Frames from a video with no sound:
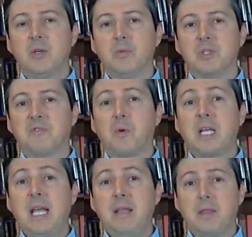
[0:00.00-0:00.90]
was
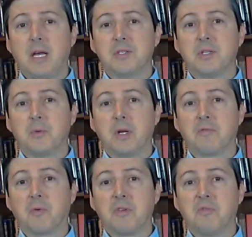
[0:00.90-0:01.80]

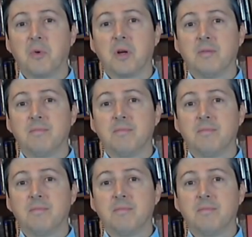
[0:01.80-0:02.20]
48,344.